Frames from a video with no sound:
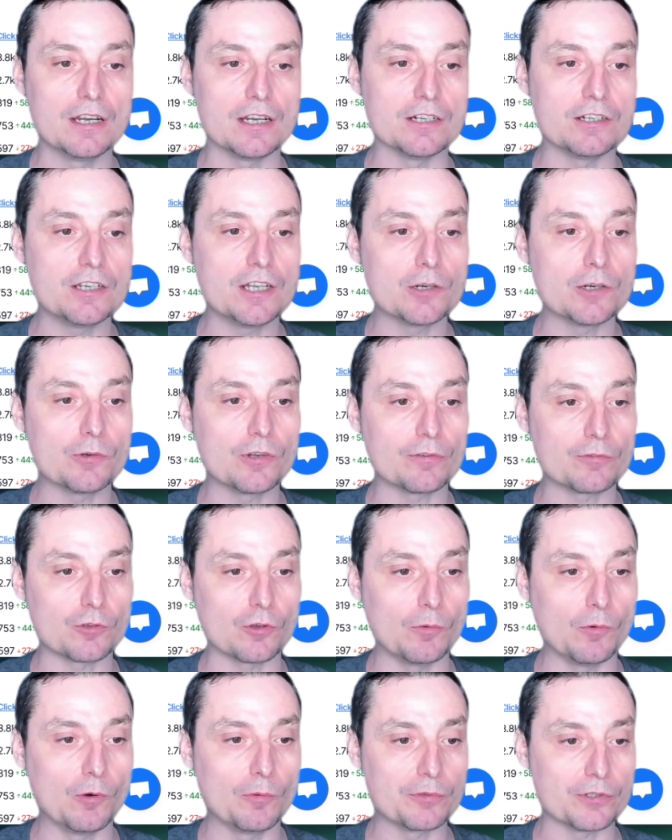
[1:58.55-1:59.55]
In here you have
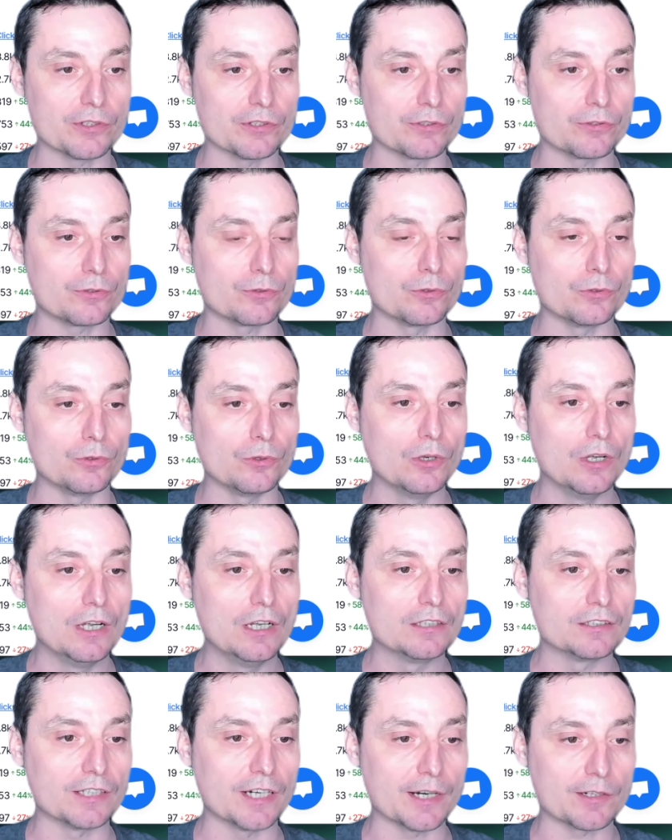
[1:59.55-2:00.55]
some options to
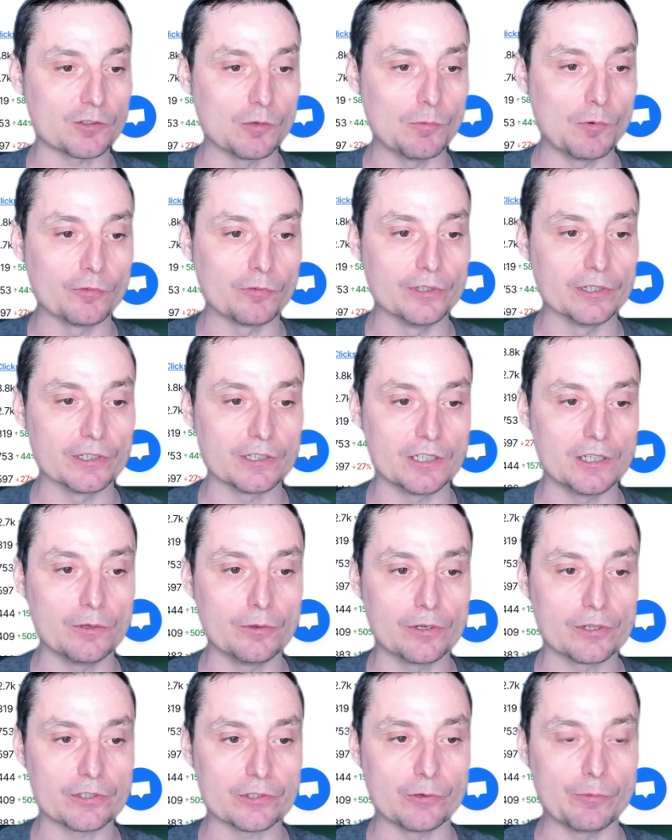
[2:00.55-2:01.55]
track some of the
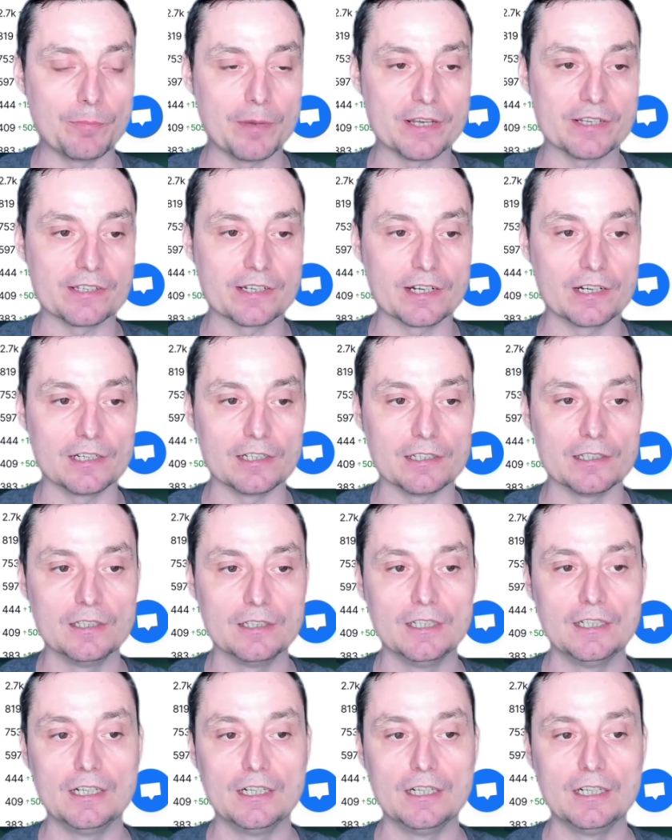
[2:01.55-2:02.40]
keywords. So basically